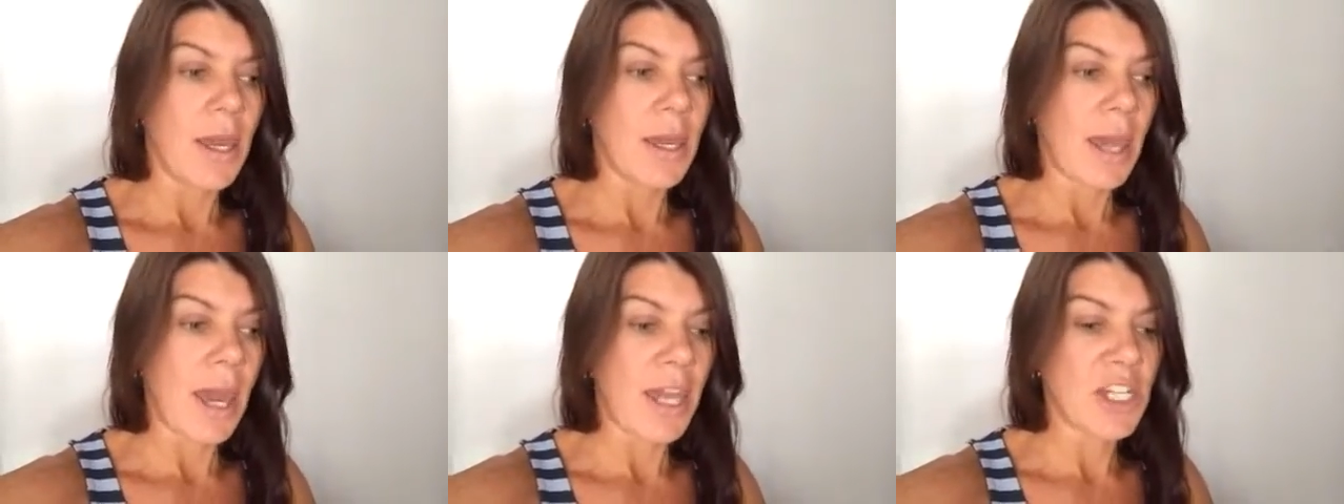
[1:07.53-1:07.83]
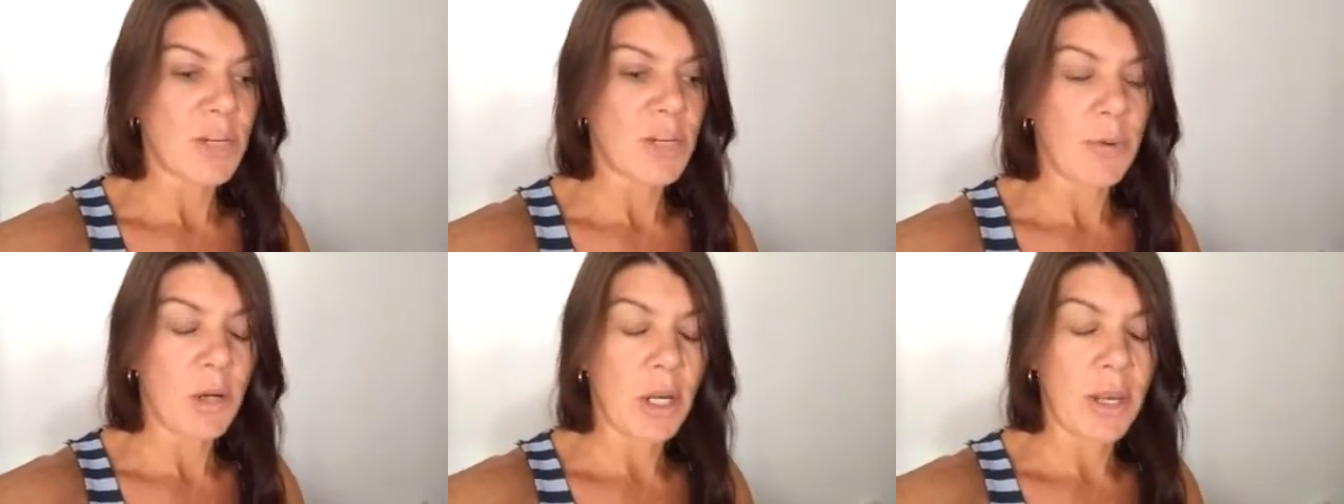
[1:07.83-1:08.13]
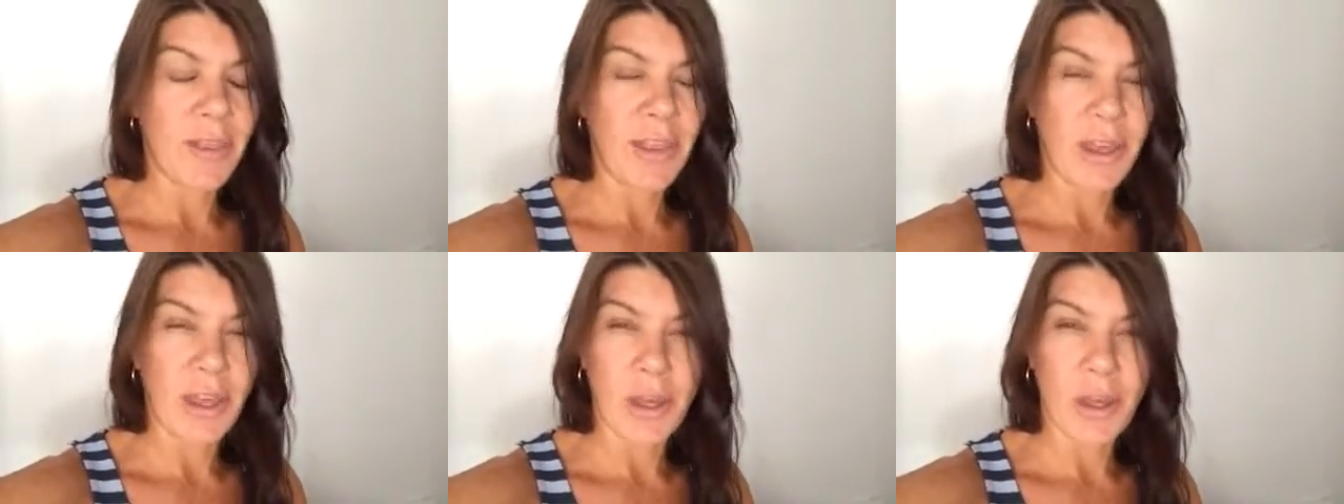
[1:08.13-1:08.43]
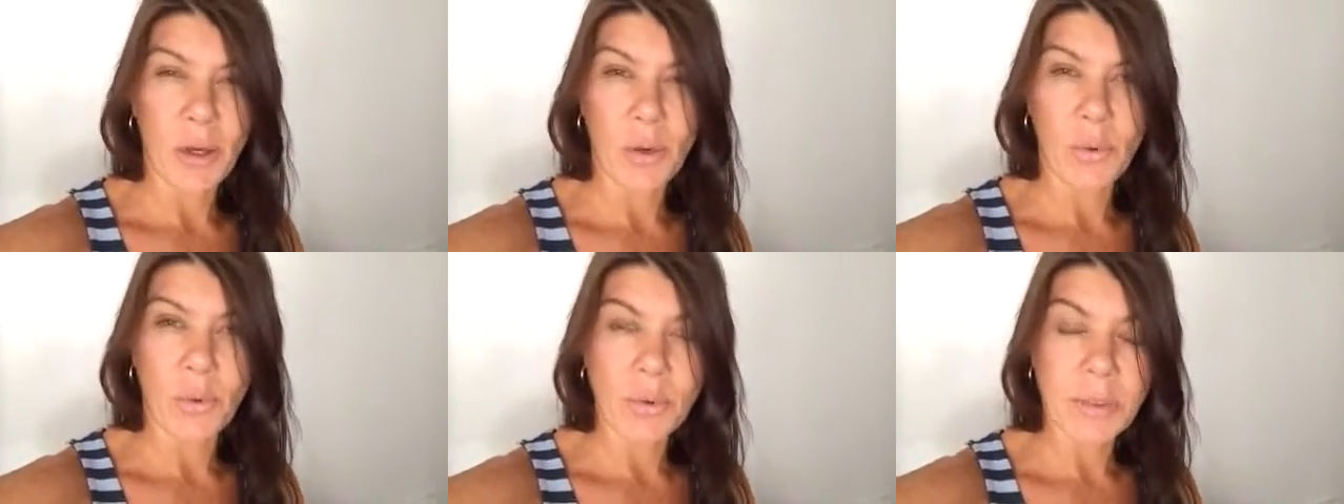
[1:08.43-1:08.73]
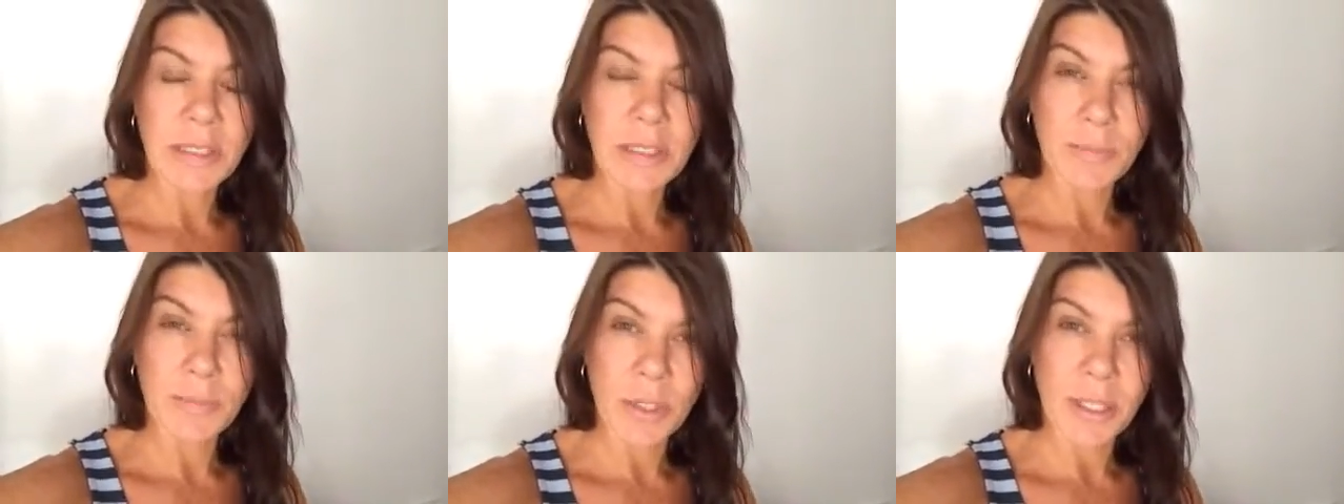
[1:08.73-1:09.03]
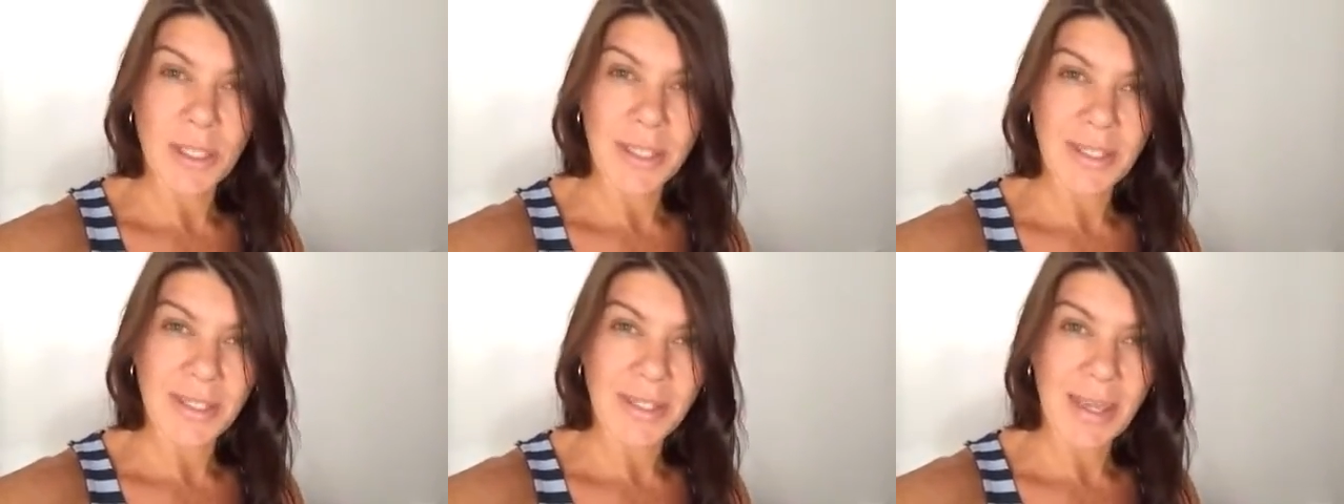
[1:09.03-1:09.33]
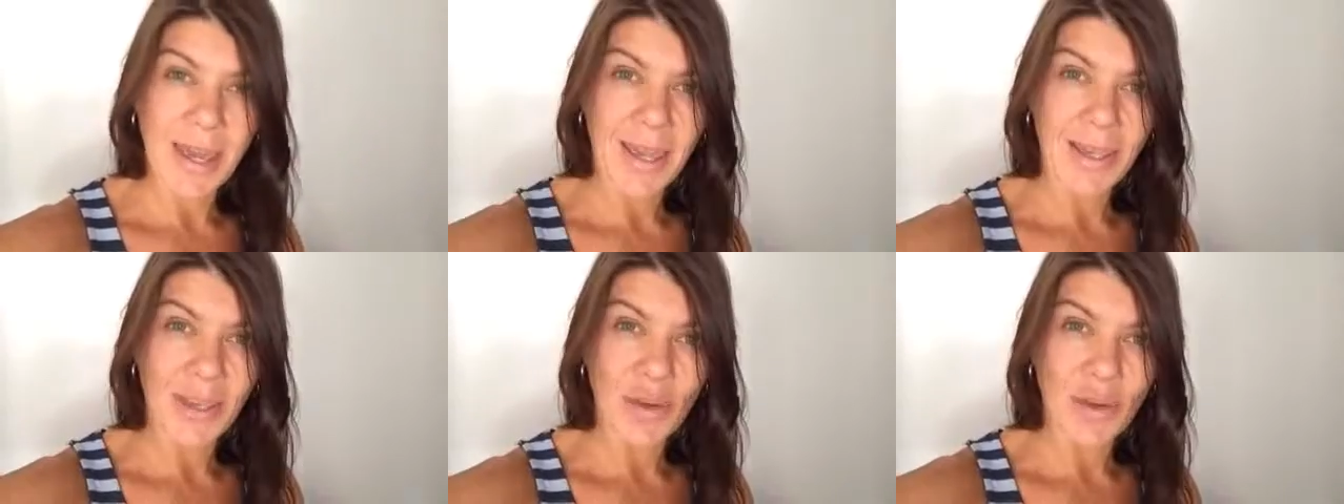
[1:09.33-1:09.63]
catch up on any of the hill sprints
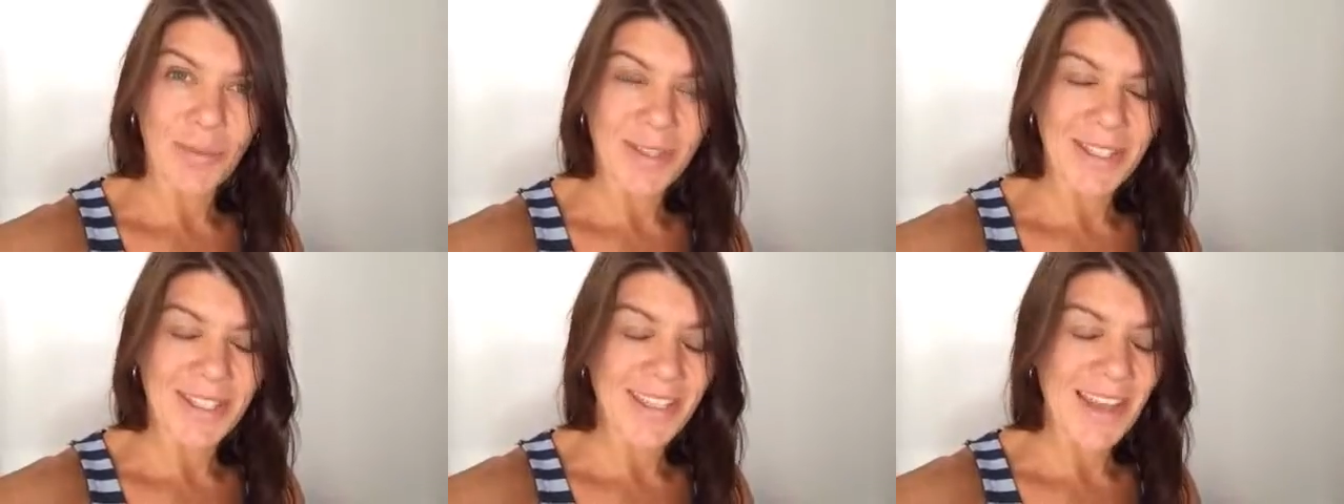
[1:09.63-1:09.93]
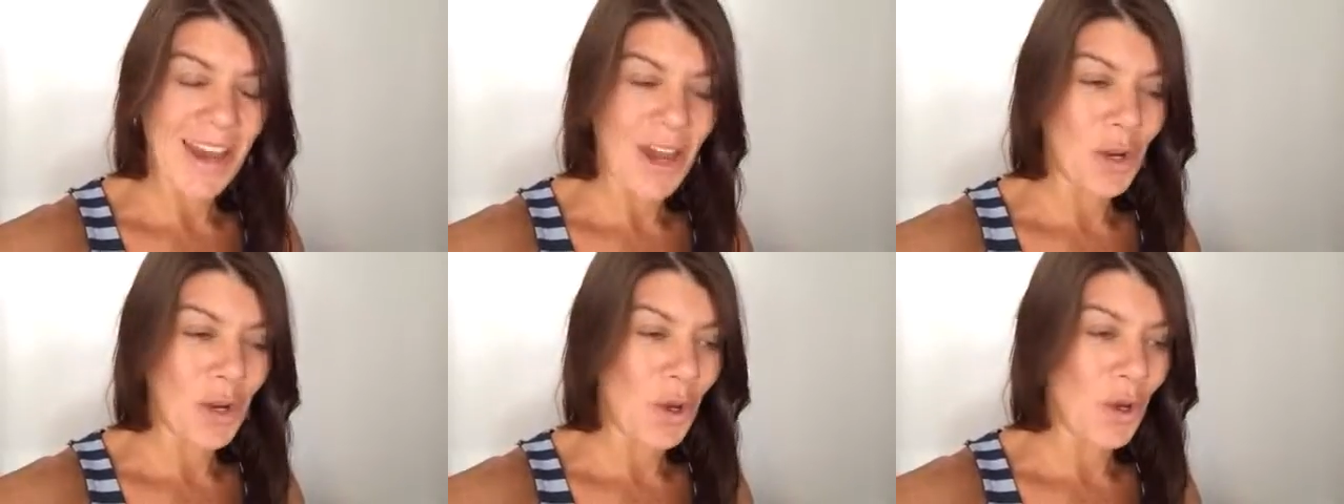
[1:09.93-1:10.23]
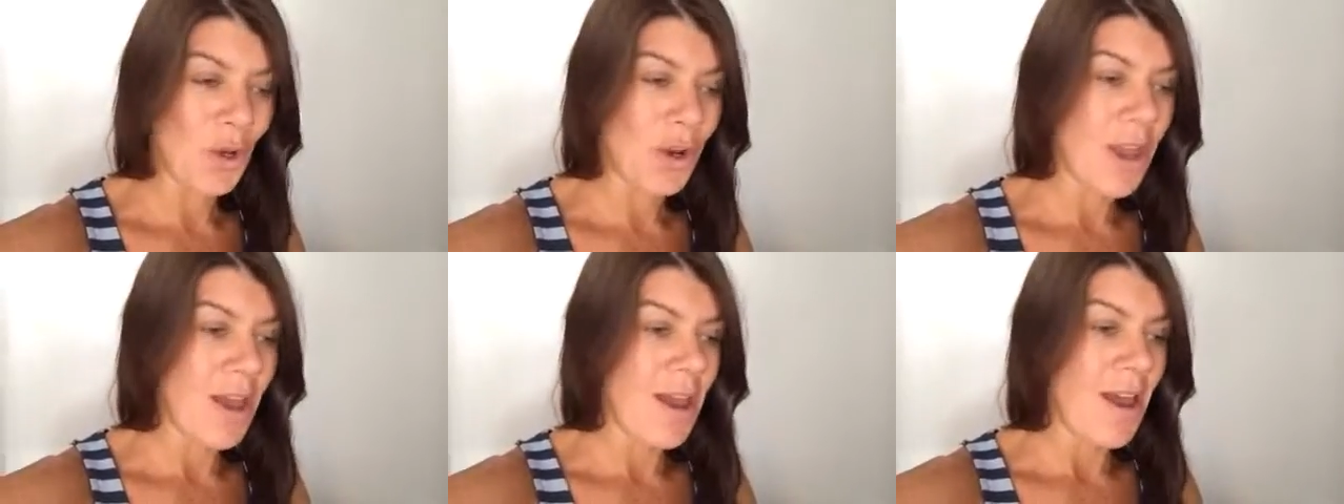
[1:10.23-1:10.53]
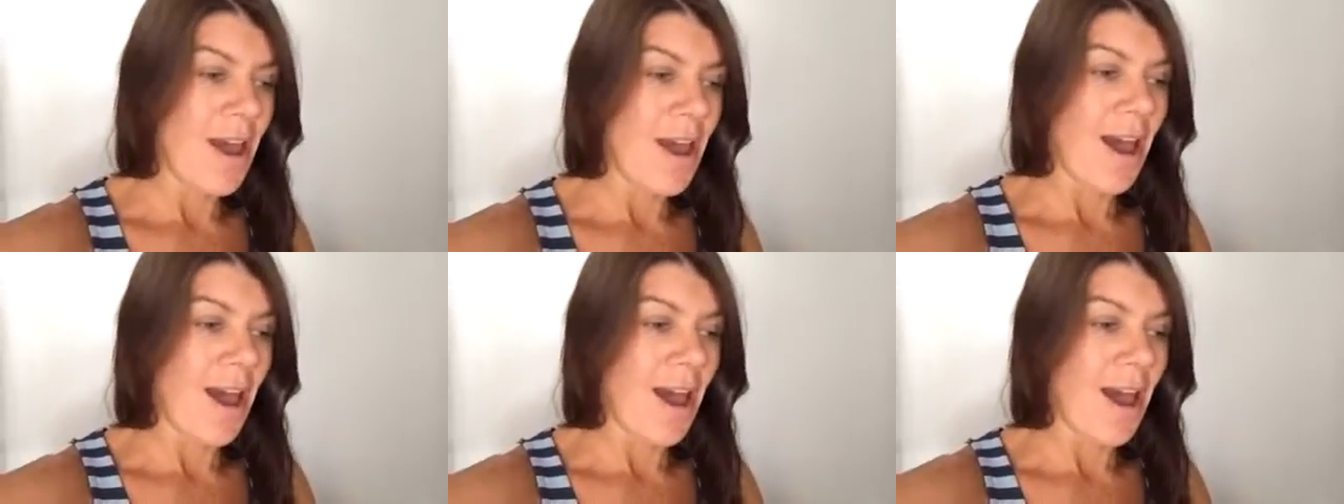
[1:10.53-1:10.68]
that you missed out on,